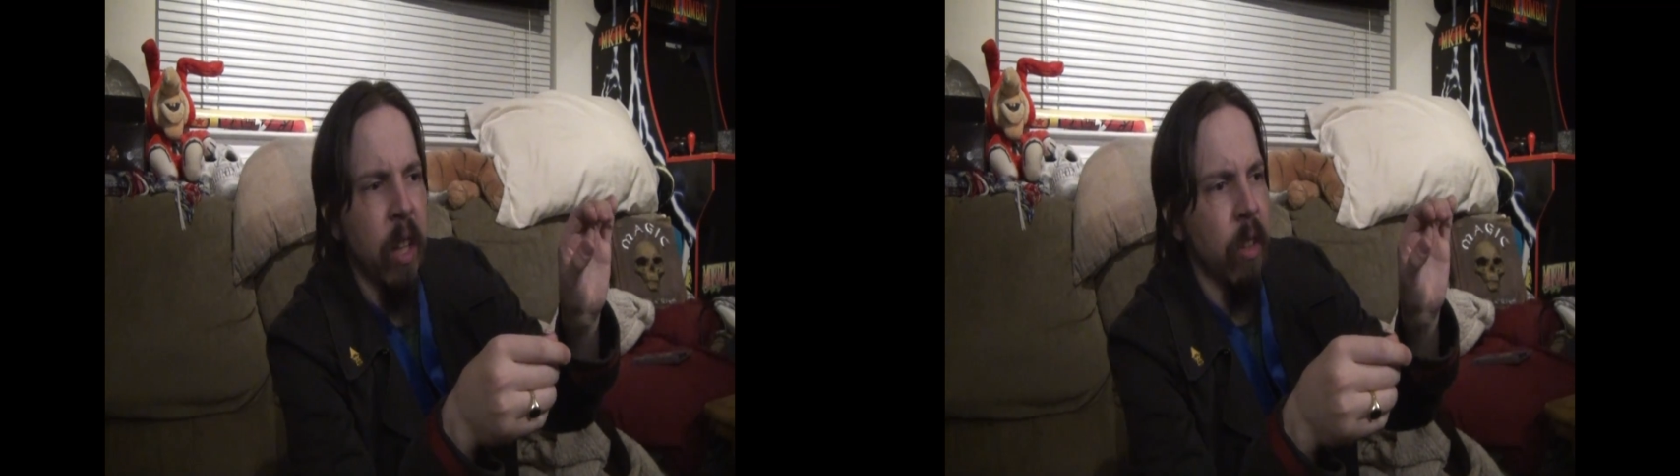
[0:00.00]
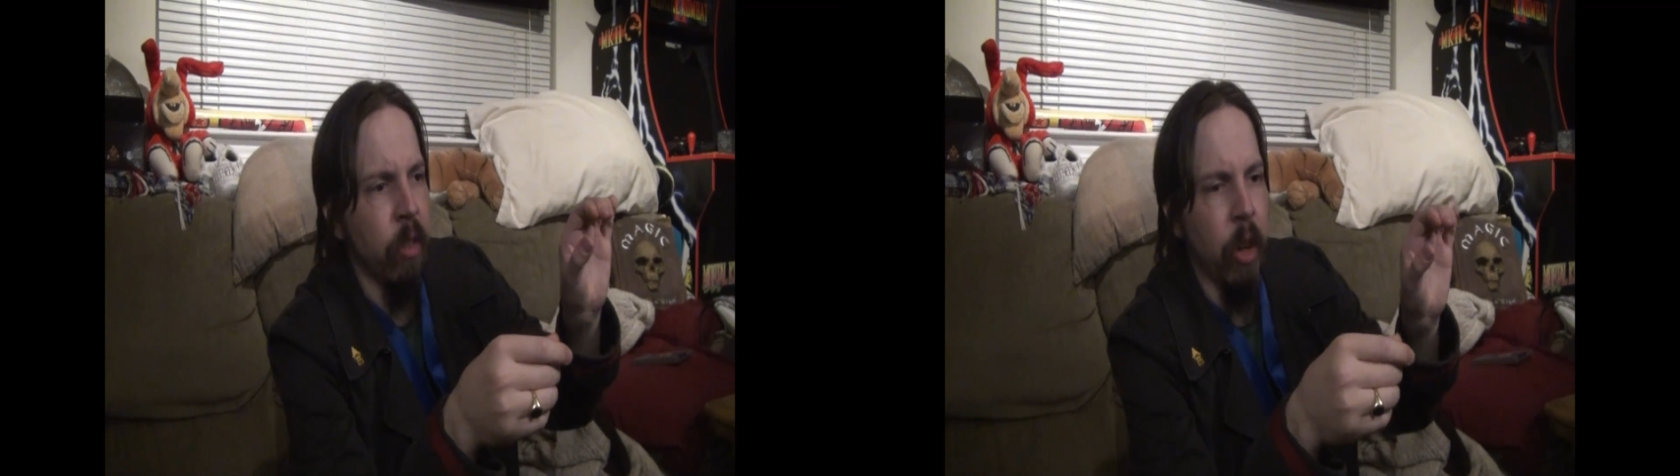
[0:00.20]

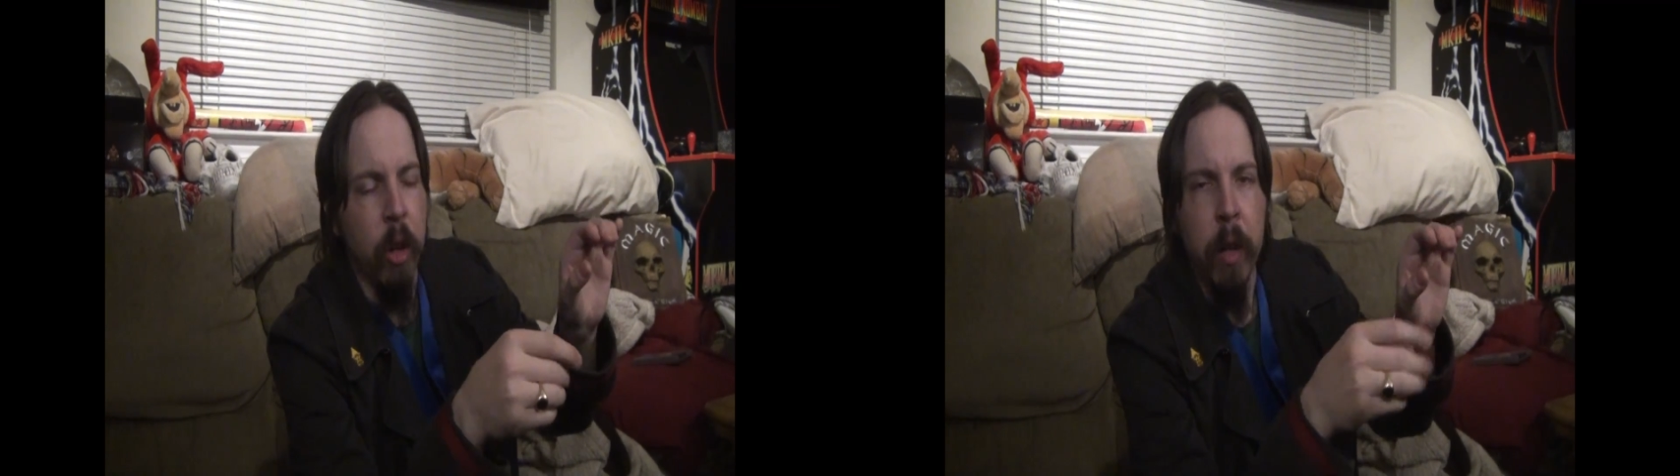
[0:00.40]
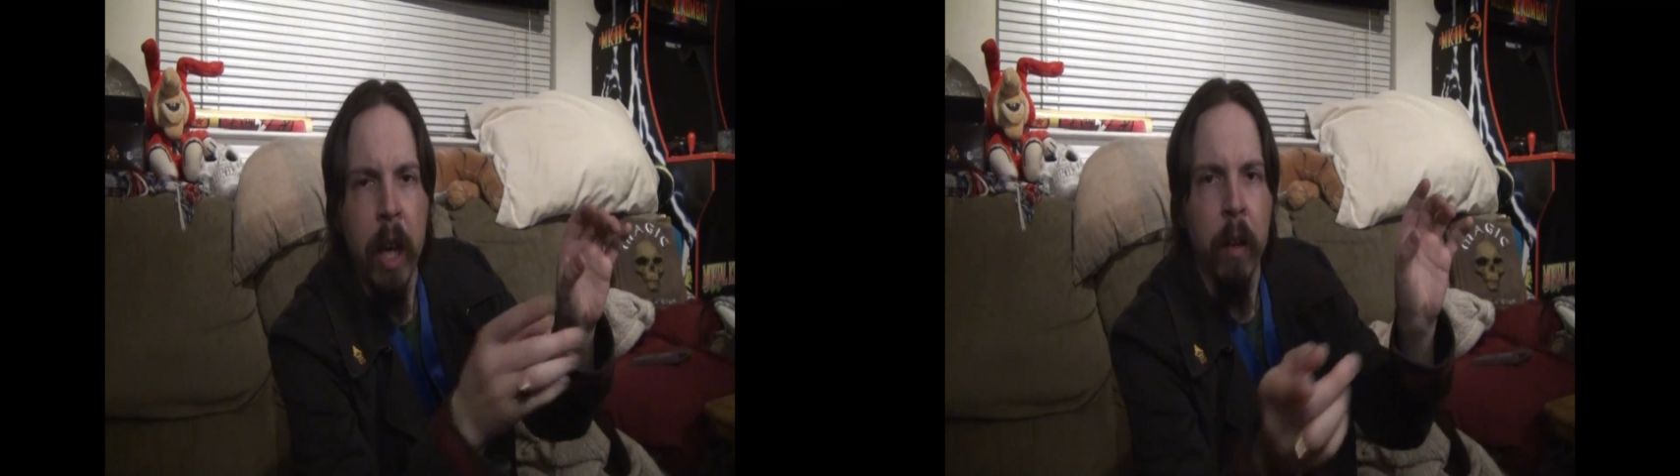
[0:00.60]
So
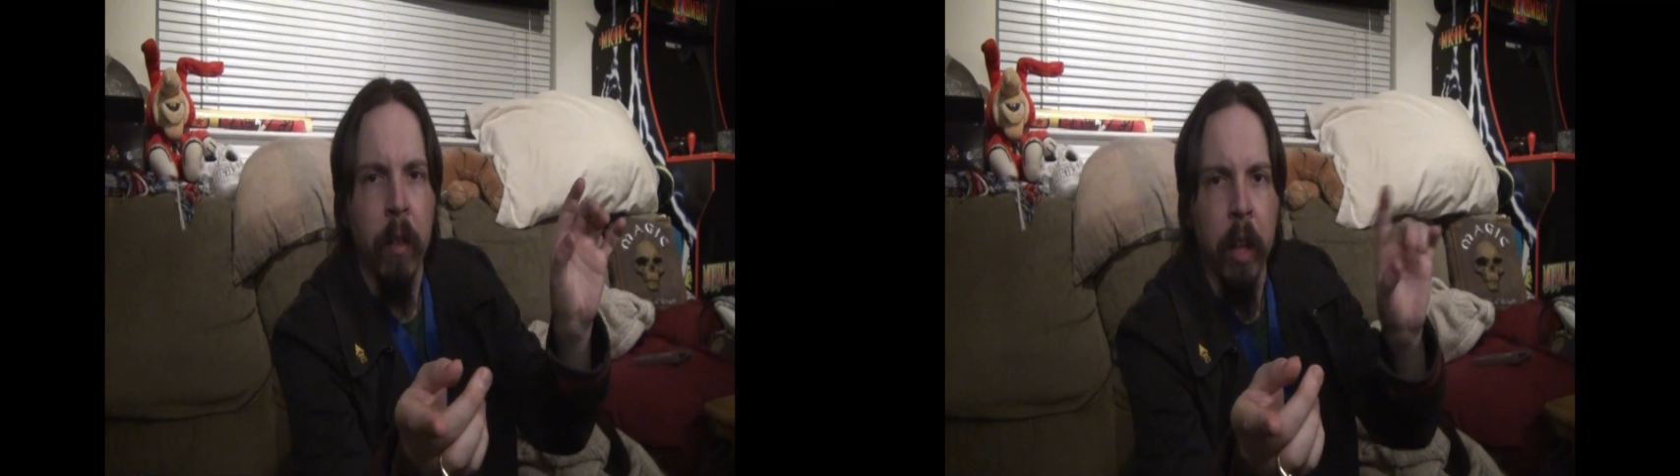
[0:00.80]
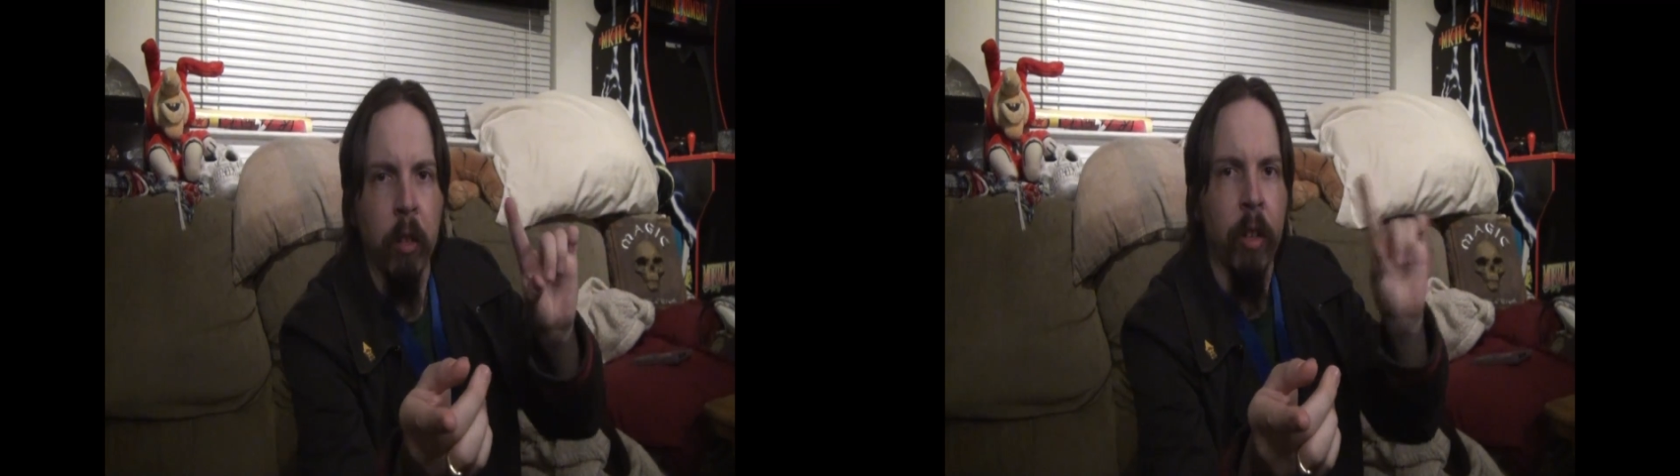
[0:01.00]
you can't,
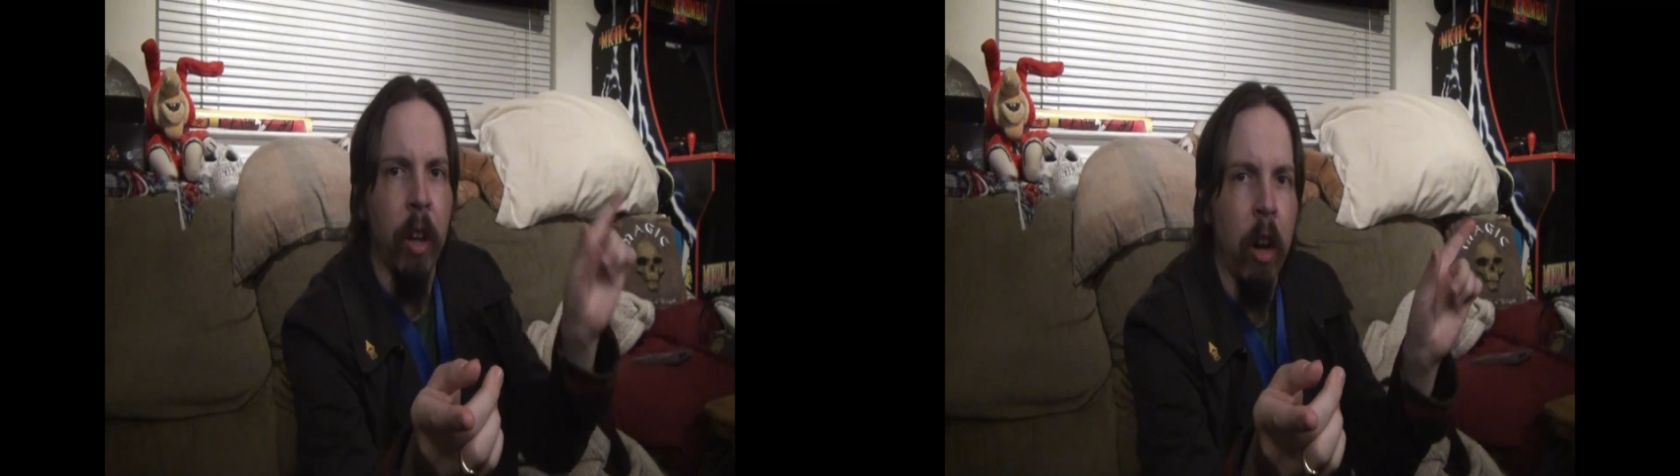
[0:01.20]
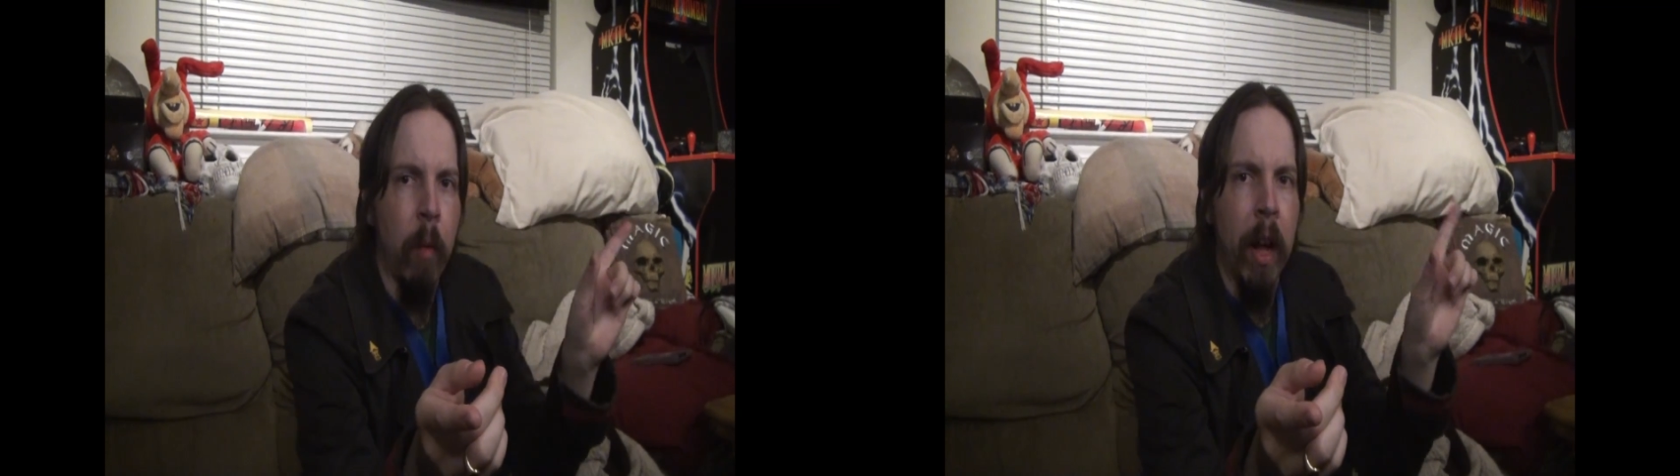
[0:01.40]
like,
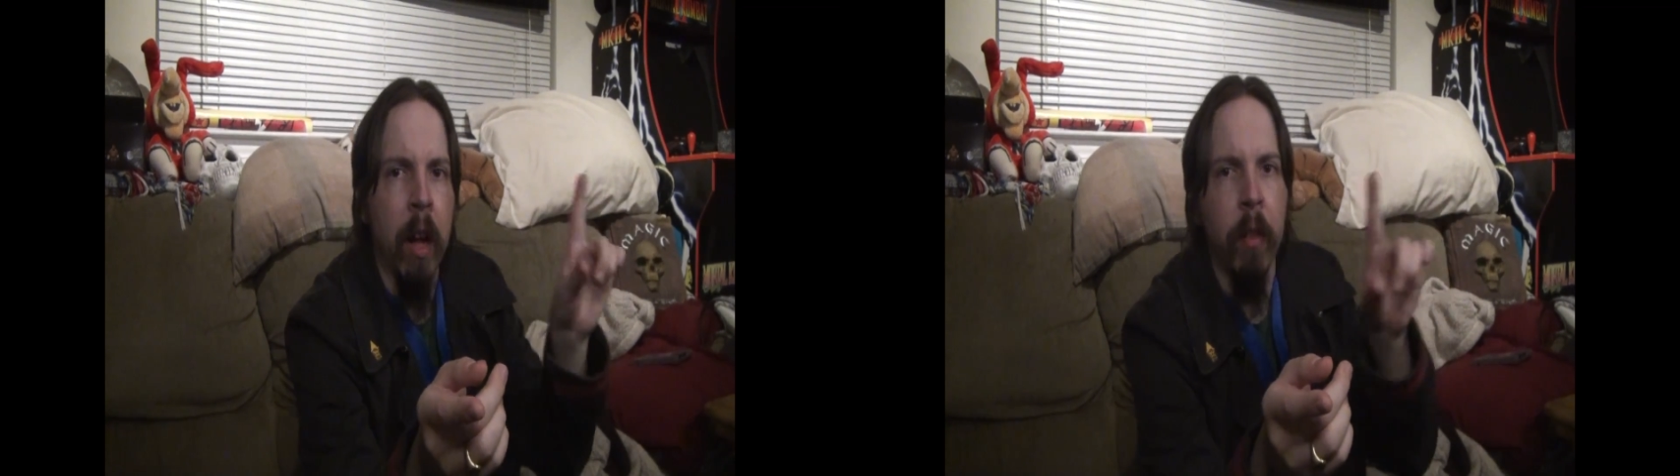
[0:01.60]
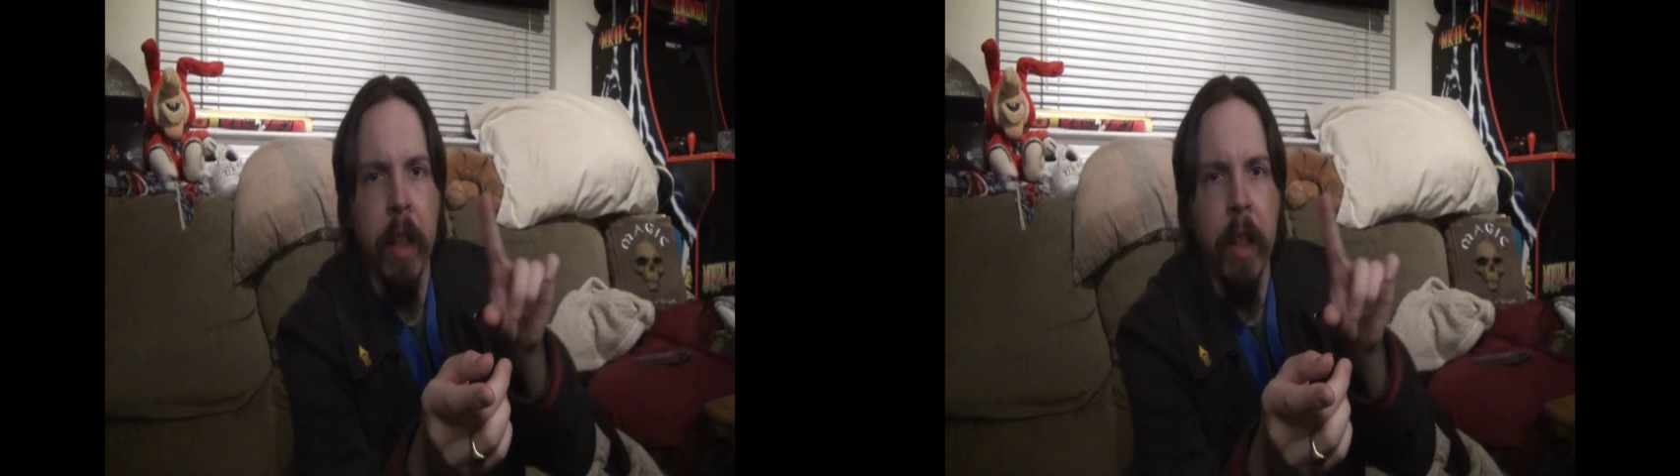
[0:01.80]
turn around